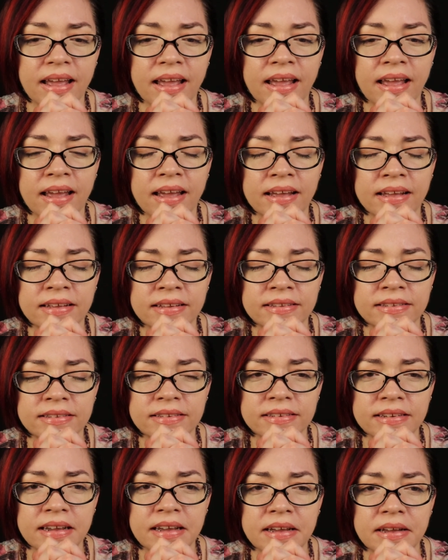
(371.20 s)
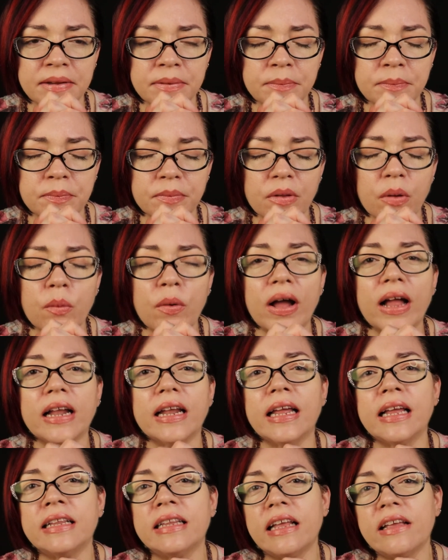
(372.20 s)
And,
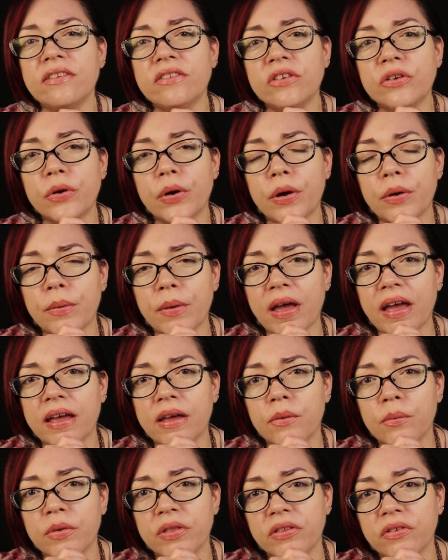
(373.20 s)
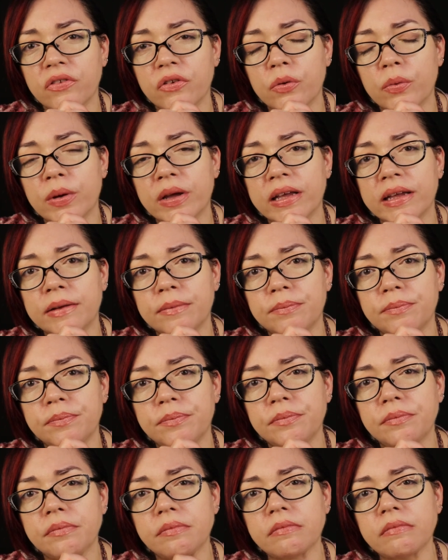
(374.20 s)
well, unless you're okay with doing
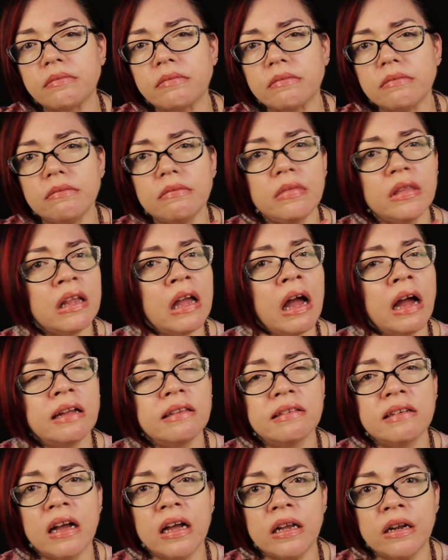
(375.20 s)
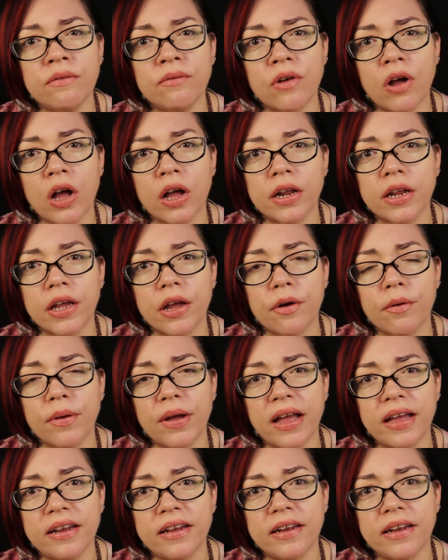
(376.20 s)
a ton of audio
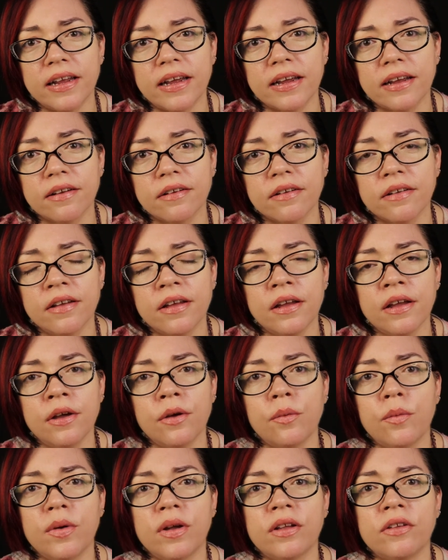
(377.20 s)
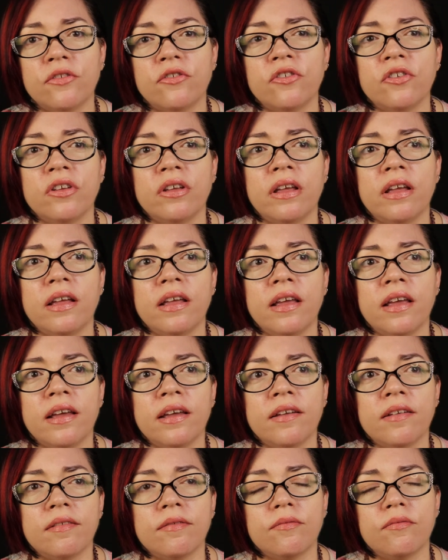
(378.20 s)
editing, which can
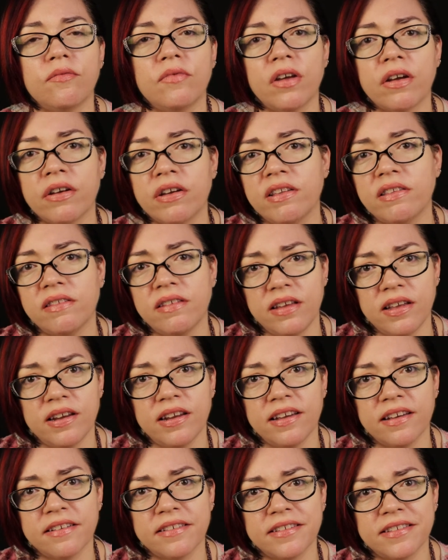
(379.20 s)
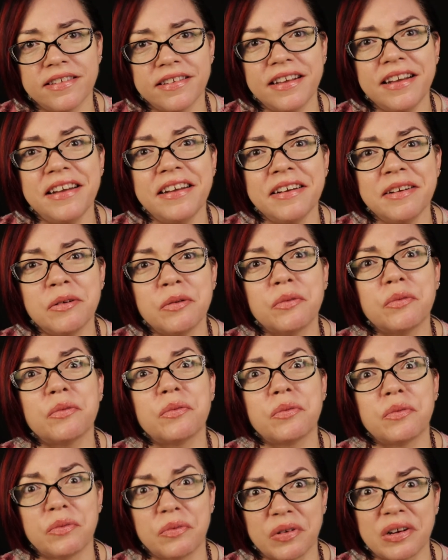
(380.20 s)
get very tedious
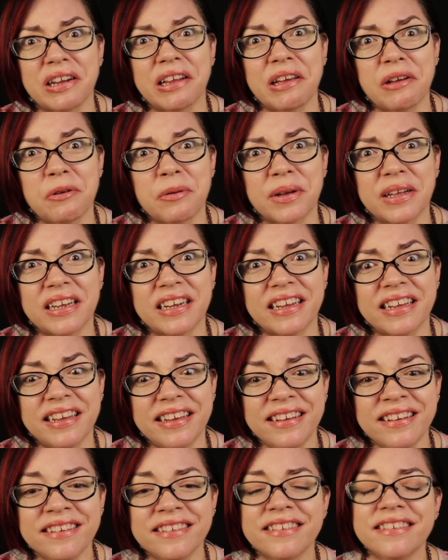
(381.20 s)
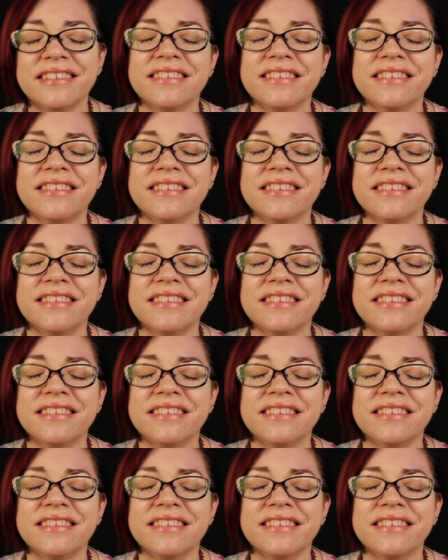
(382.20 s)
really quickly.